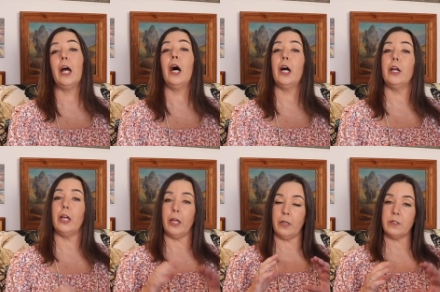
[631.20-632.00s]
Uh,
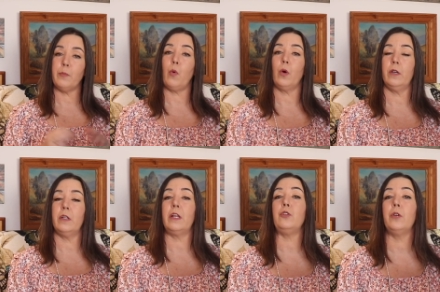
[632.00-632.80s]
it is
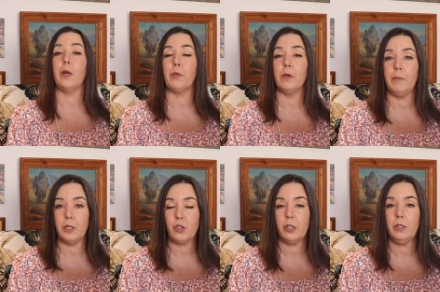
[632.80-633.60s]
important that you get
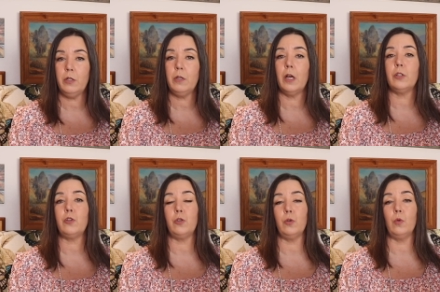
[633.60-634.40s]
permission
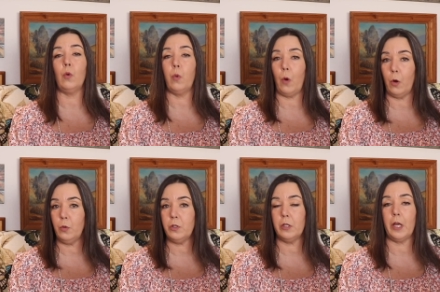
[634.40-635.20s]
to
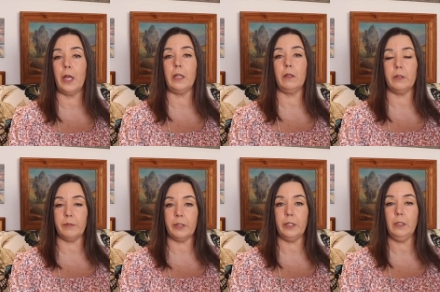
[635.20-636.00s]
quote any
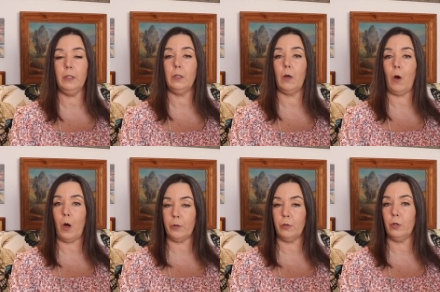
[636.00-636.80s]
living
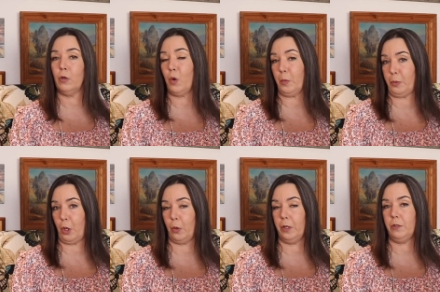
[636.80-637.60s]
author or
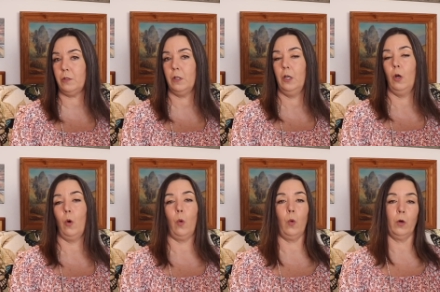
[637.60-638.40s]
poet
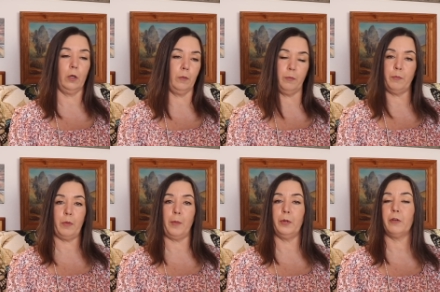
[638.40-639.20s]
or
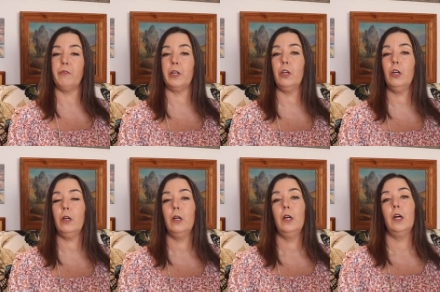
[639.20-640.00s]
public figure.
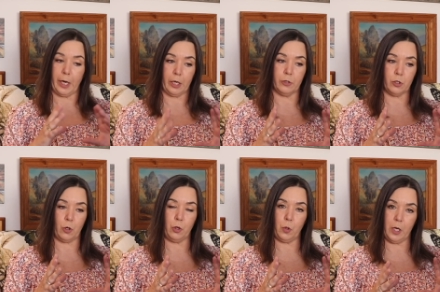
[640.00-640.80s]
I can
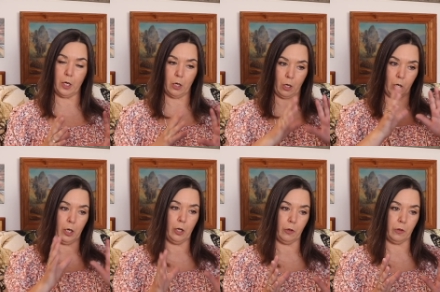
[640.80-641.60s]
show you here
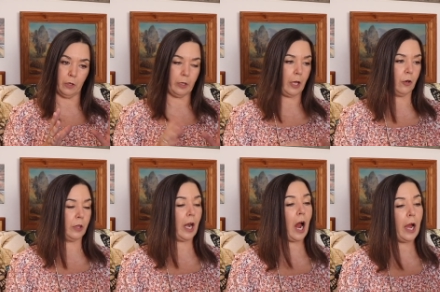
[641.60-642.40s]
the letter
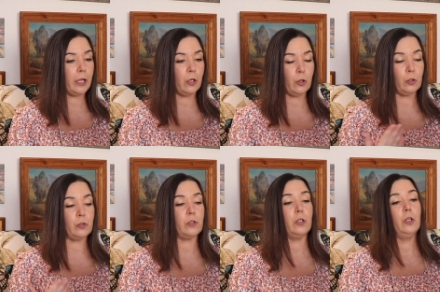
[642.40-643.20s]
that I
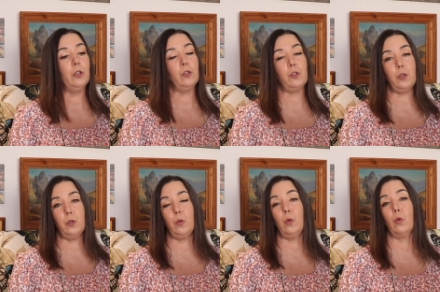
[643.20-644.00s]
used
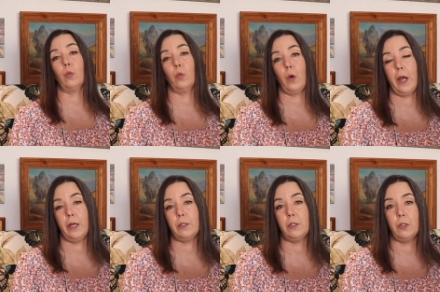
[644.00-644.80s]
to
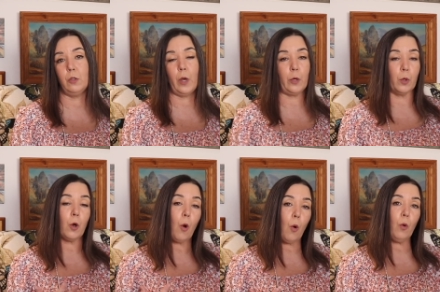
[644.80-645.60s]
write to Edward
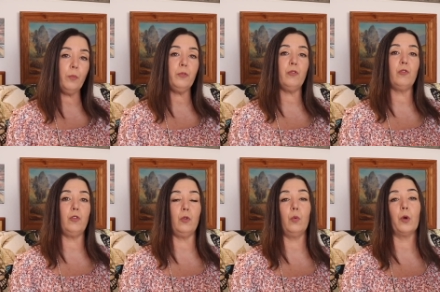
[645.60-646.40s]
Holmes
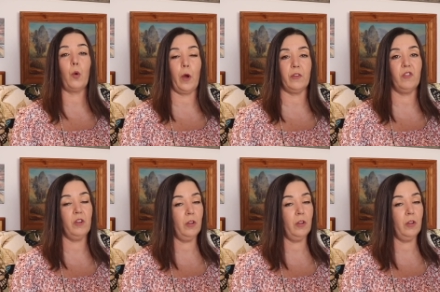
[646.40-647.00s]
to request